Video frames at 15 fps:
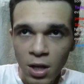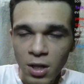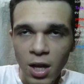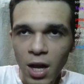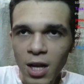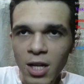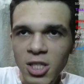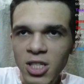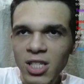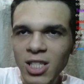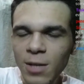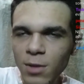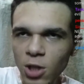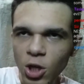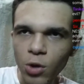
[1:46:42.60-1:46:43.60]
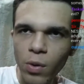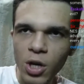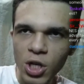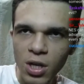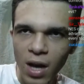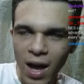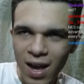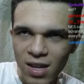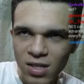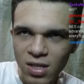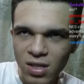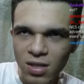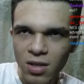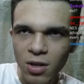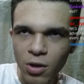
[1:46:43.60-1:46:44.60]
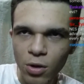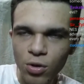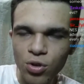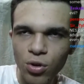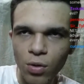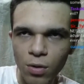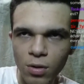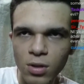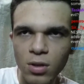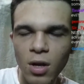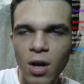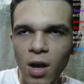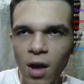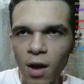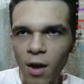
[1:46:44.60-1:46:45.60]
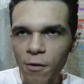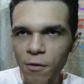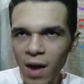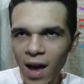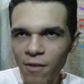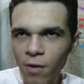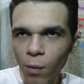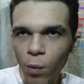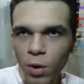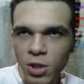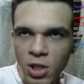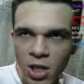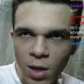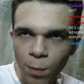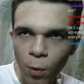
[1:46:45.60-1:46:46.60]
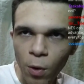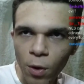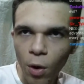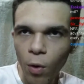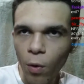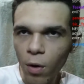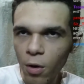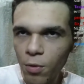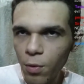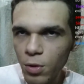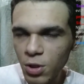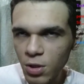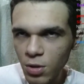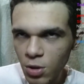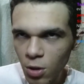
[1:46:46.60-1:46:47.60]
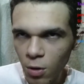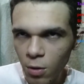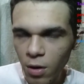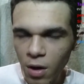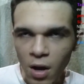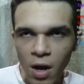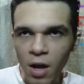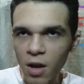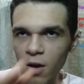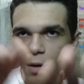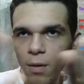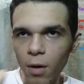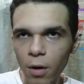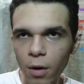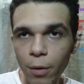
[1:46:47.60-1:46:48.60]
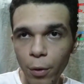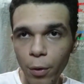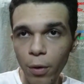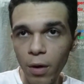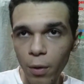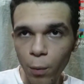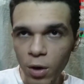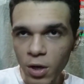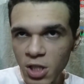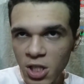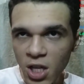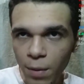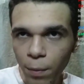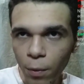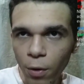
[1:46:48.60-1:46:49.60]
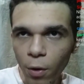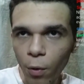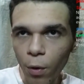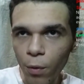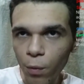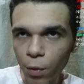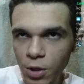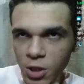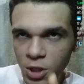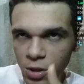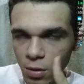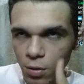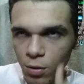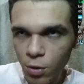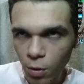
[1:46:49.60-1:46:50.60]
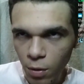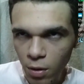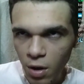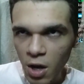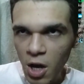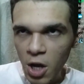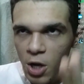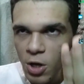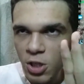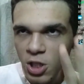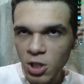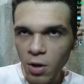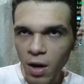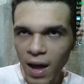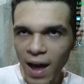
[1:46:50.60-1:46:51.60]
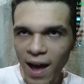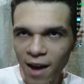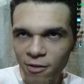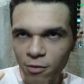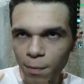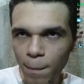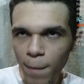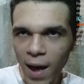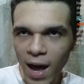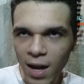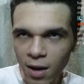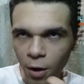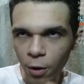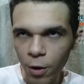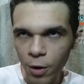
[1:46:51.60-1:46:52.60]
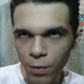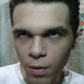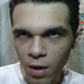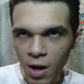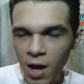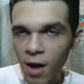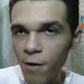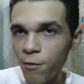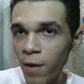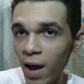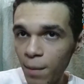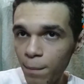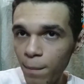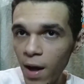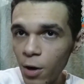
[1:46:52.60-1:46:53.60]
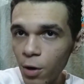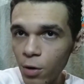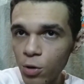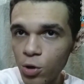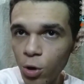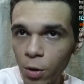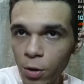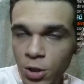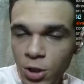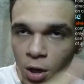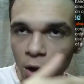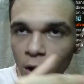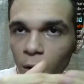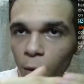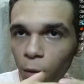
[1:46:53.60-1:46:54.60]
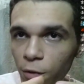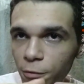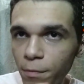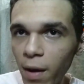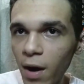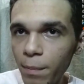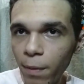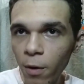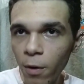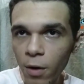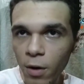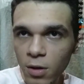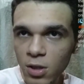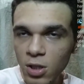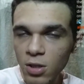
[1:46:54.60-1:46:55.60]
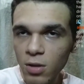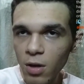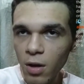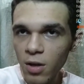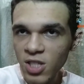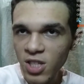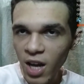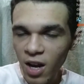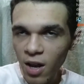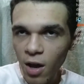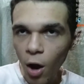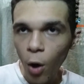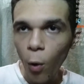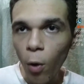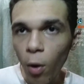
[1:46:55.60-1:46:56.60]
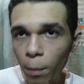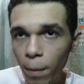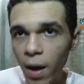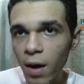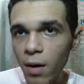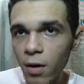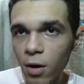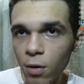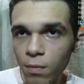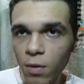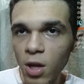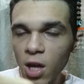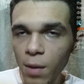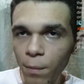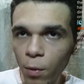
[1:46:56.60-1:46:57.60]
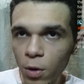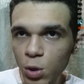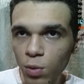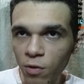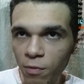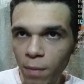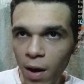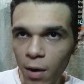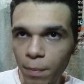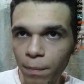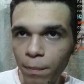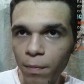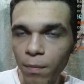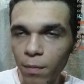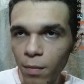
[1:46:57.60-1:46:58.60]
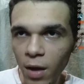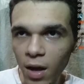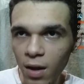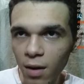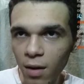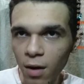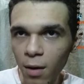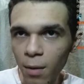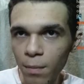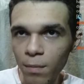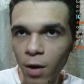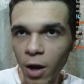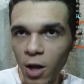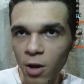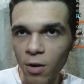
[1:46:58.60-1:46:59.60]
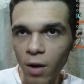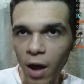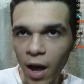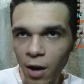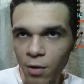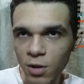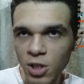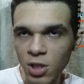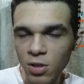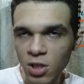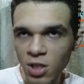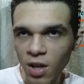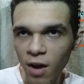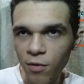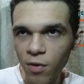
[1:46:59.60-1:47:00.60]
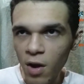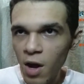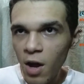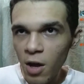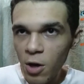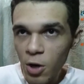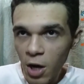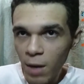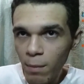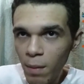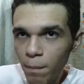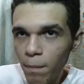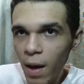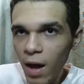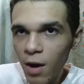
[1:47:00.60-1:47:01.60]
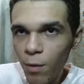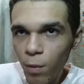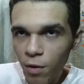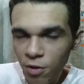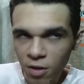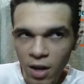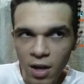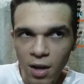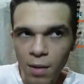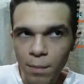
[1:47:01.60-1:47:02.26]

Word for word: the, it's the same situation as controllers. If you have a worse keyboard or a worse controller, you worse keyboard or worse controller, you're still gonna have bad hardware. If you had better controllers, with better parts inside it or better keyboards with better like um accuracy and stuff you're gonna be better with like